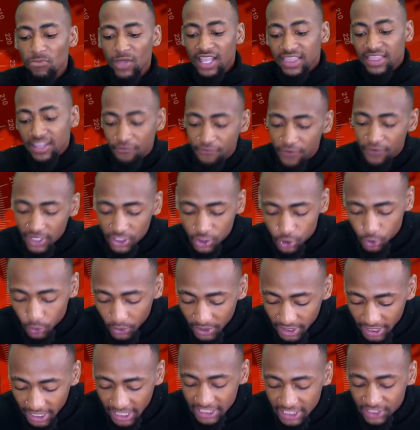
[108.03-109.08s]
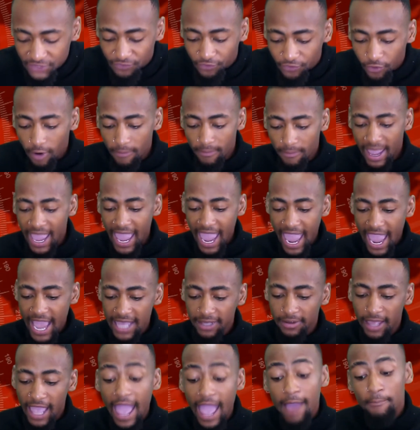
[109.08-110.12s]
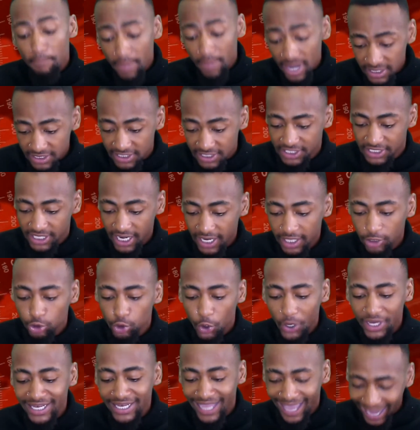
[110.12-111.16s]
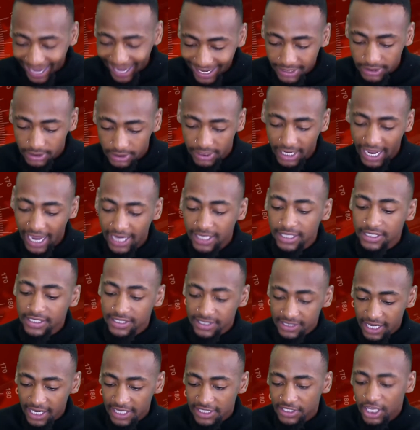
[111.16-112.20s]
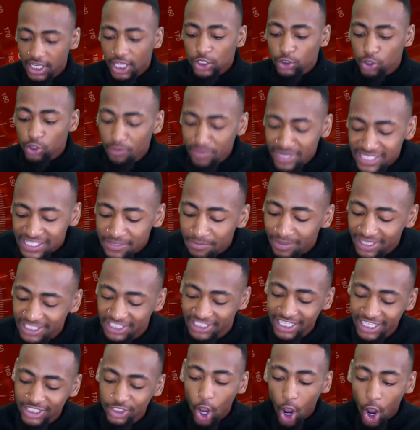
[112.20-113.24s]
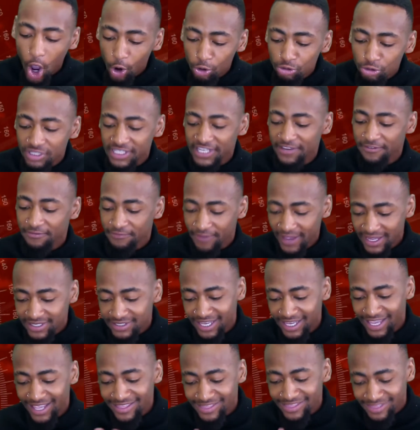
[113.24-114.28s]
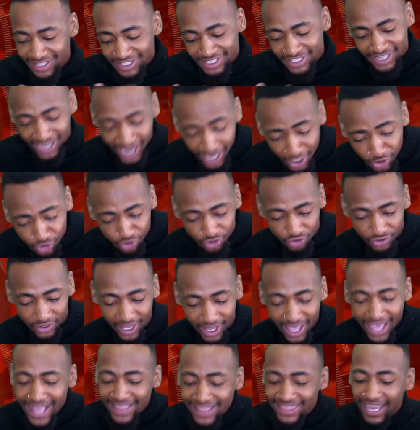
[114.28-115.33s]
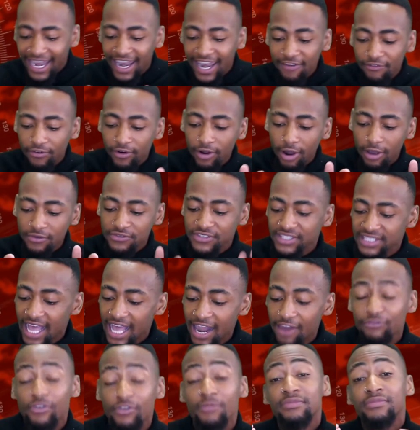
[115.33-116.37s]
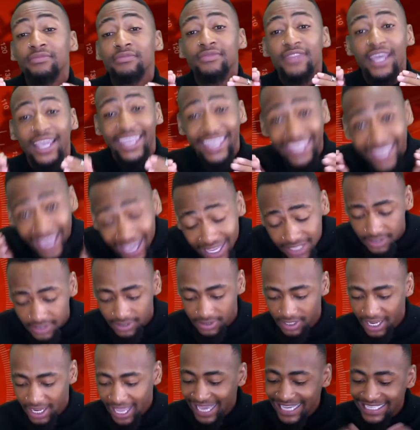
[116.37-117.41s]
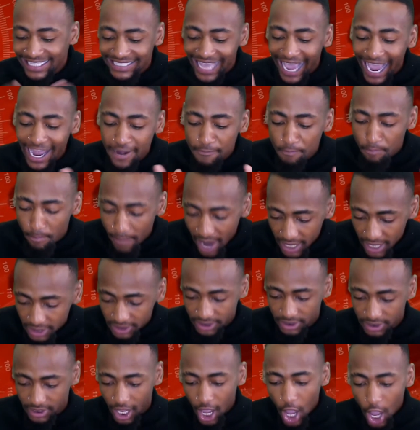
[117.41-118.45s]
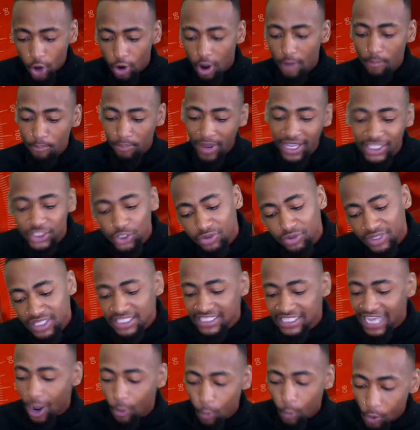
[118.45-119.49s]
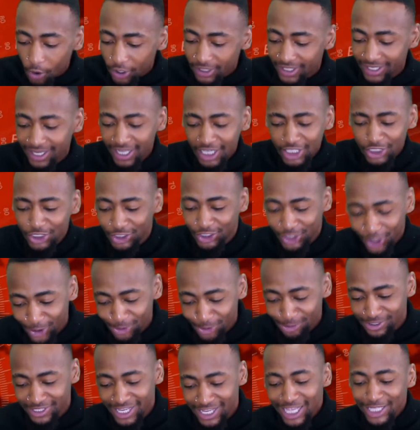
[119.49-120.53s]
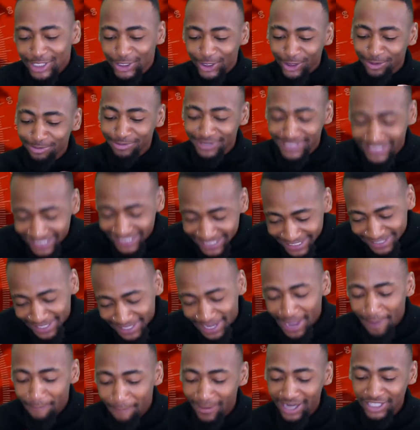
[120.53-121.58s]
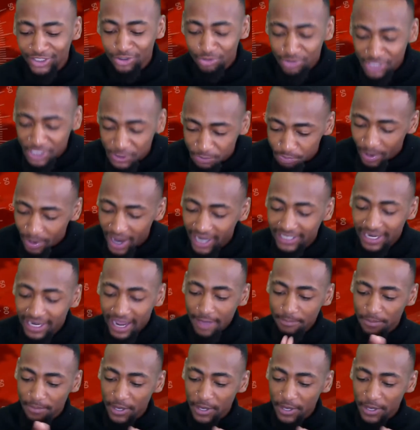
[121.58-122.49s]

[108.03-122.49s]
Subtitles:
the first tweet is from MSJ28 and it says, Somizi must just host events in this country. The level of style from the guests is unmatched compared to these award shows. Somji, much respect,